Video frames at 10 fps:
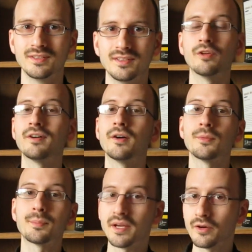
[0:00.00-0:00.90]
We found
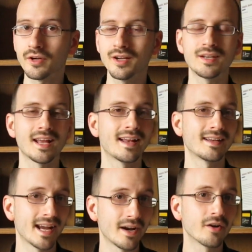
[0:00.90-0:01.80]
the period
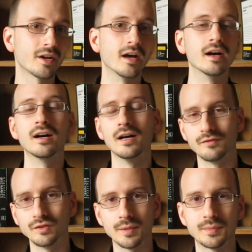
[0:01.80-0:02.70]
and area
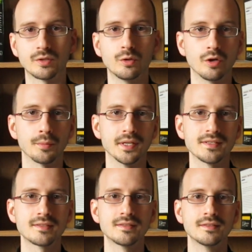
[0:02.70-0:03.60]
of elliptical
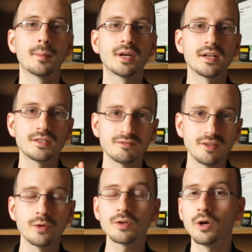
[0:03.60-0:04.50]
orbits. I'm going to
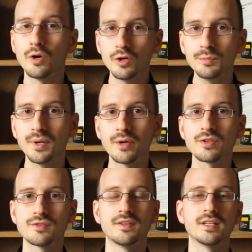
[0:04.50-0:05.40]
devote a whole
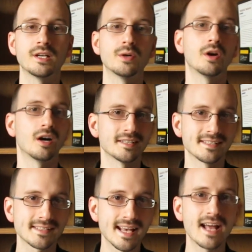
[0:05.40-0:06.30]
bonus video on
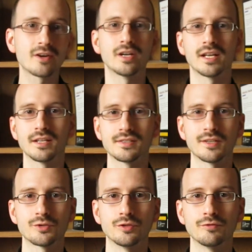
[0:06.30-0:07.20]
scattering in a
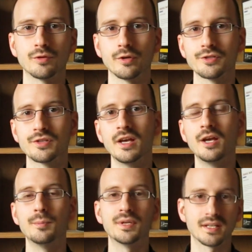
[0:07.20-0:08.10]
central force
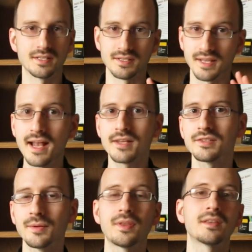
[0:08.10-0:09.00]
because that is
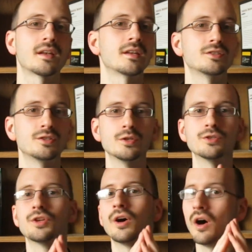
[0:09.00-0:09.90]
something that is
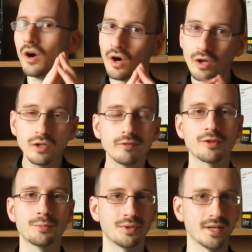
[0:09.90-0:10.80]
used all over
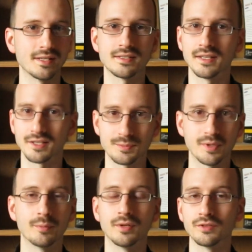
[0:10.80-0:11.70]
the place in
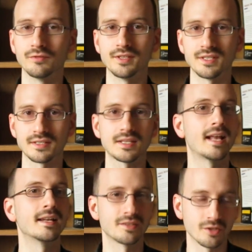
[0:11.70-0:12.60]
experimental physics
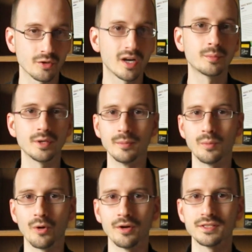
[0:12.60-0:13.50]
and is incredibly
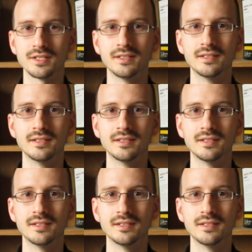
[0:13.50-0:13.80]
important.